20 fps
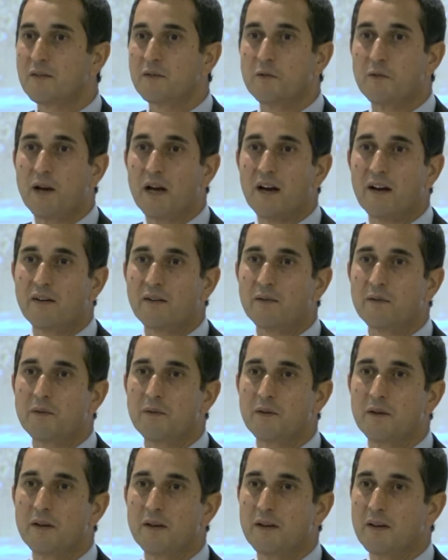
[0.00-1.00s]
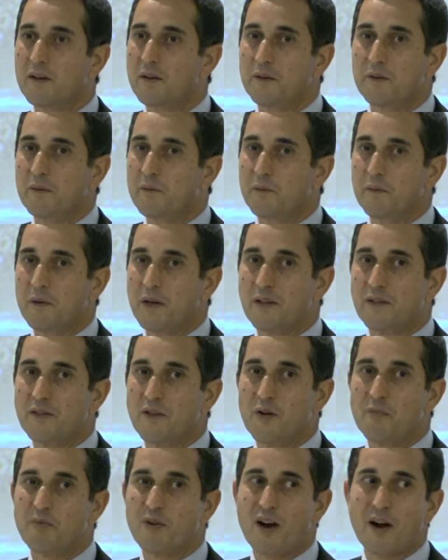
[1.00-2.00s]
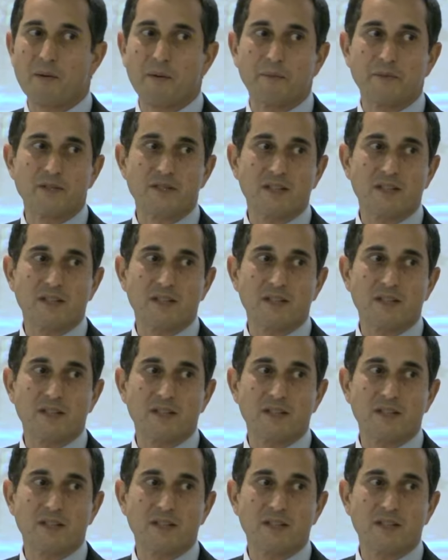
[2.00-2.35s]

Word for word: well with no problems.